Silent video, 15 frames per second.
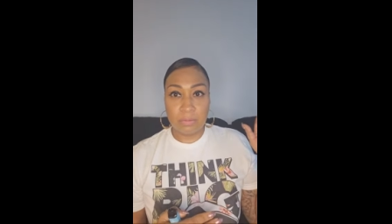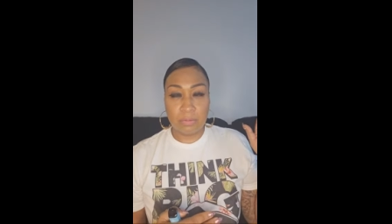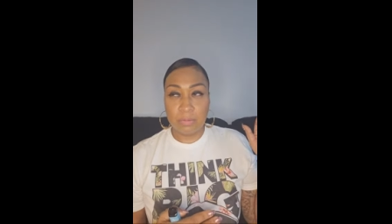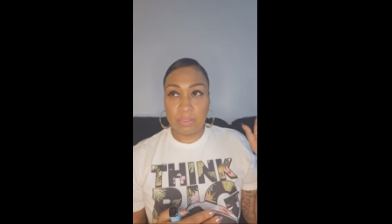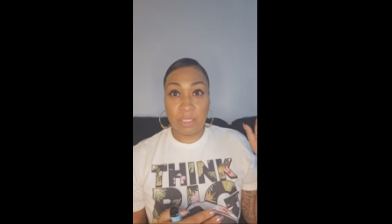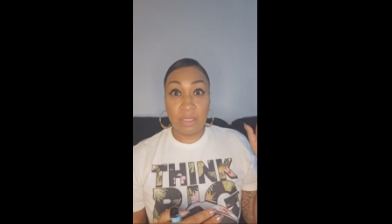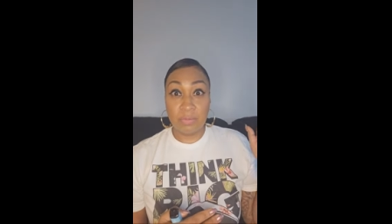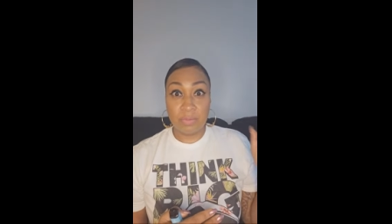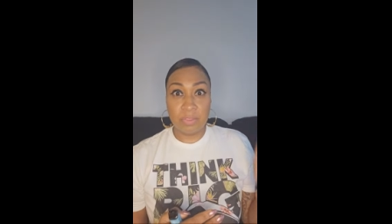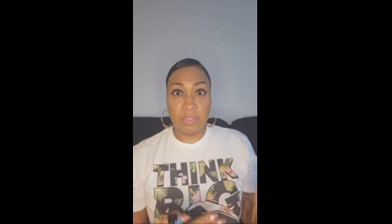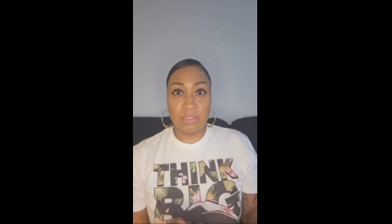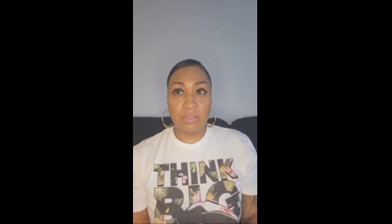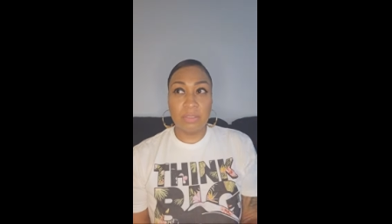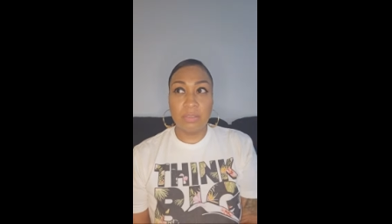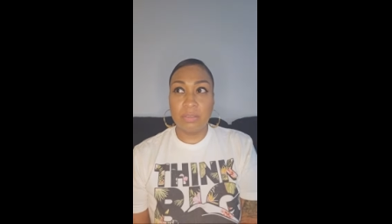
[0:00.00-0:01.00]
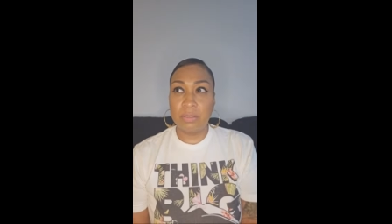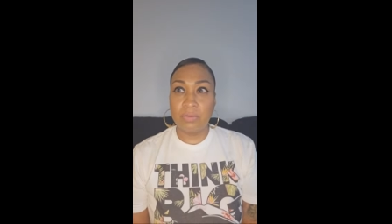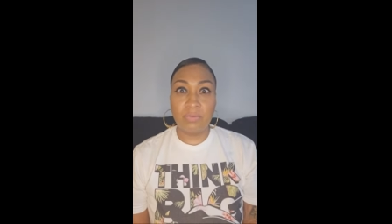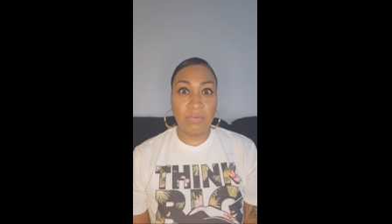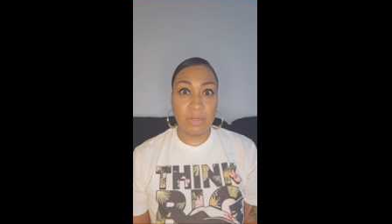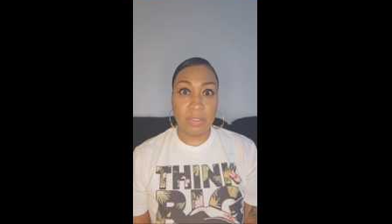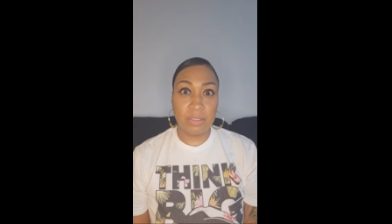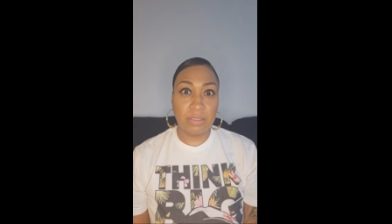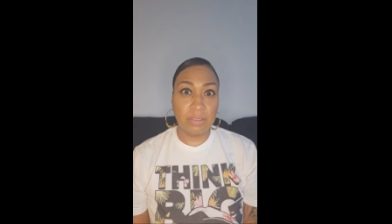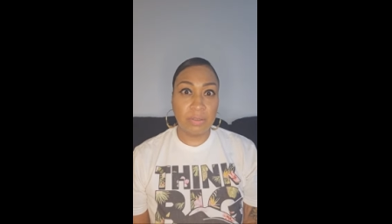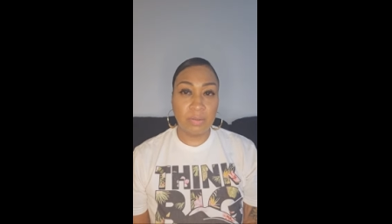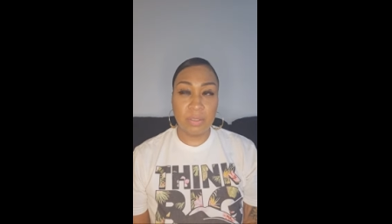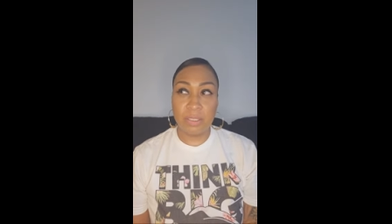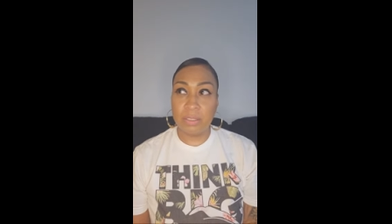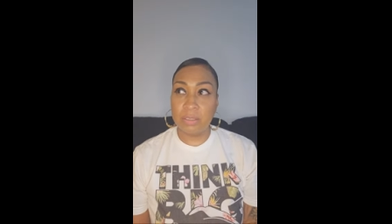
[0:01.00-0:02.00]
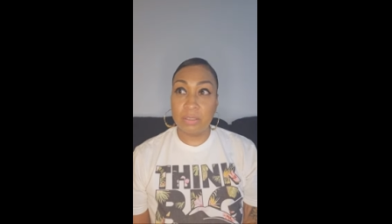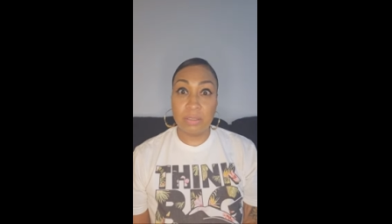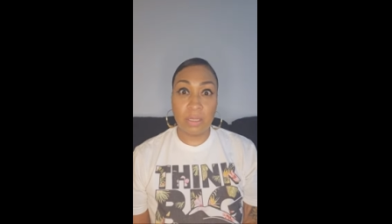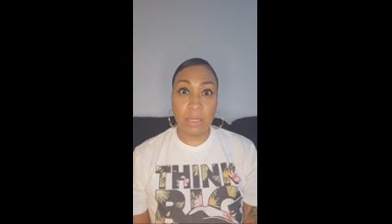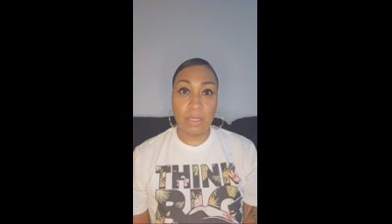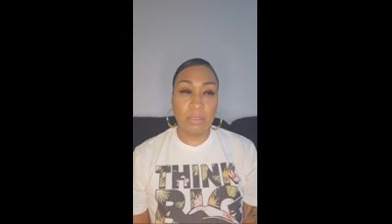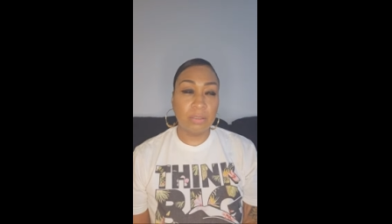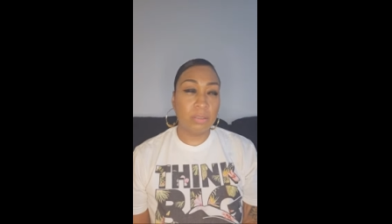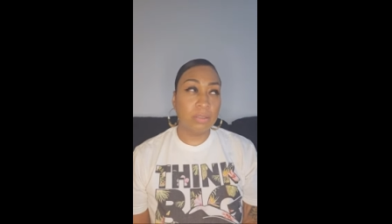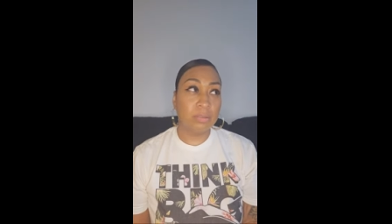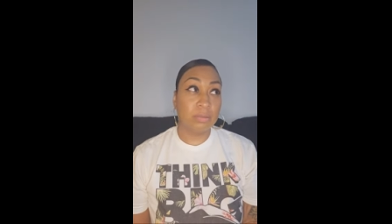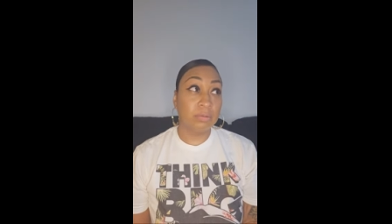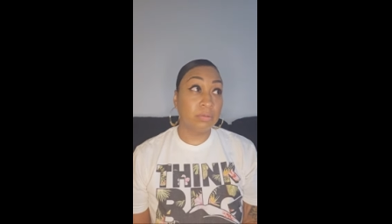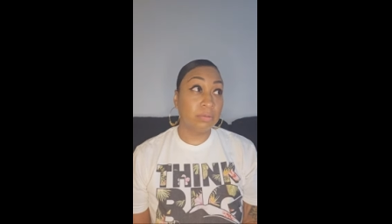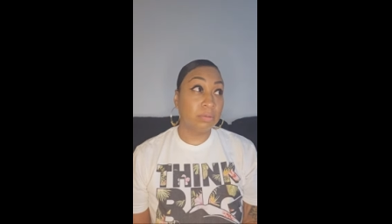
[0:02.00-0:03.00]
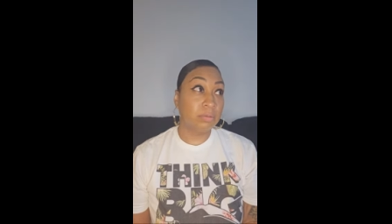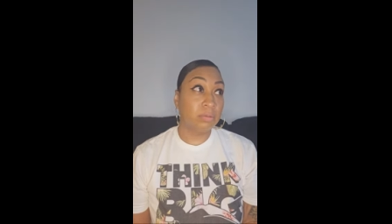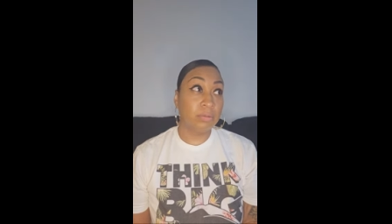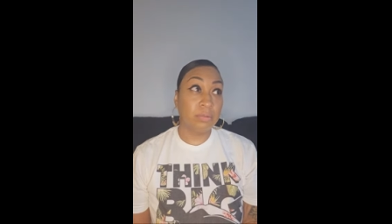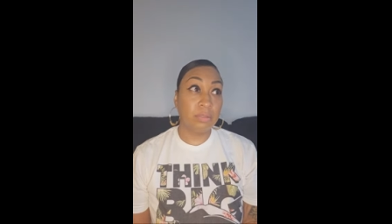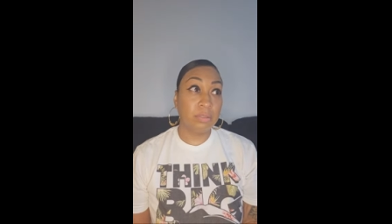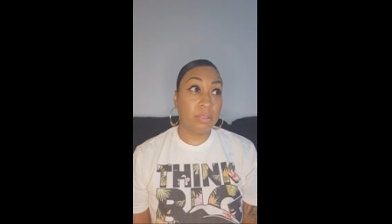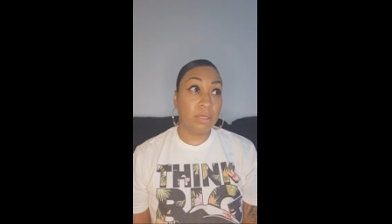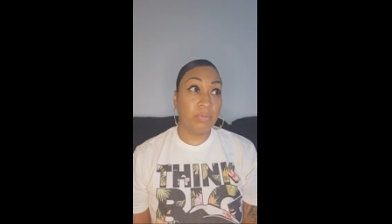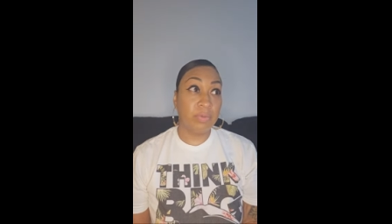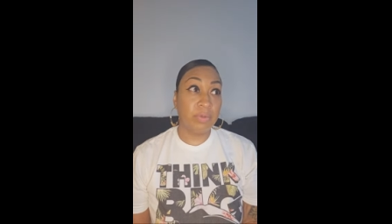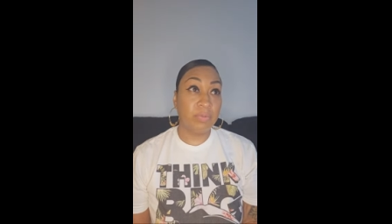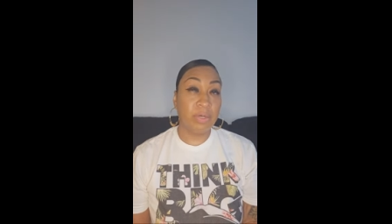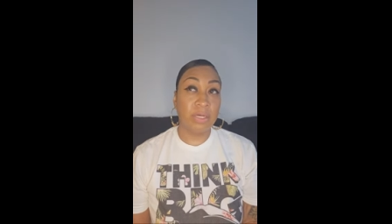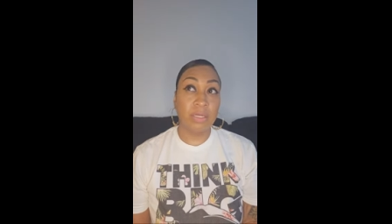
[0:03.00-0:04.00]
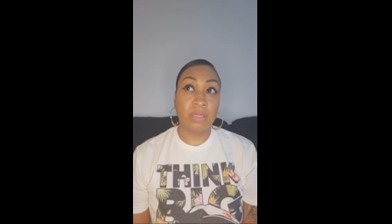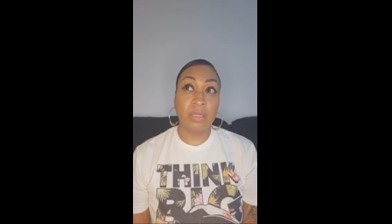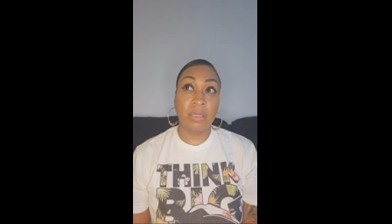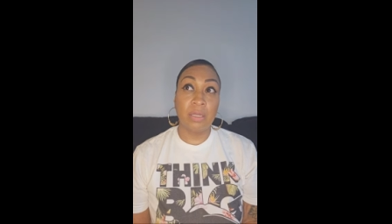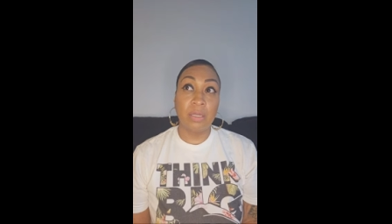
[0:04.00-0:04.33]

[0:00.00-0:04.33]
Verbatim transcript: Tims, fucking twins. Ah, yo, shit got me bugging.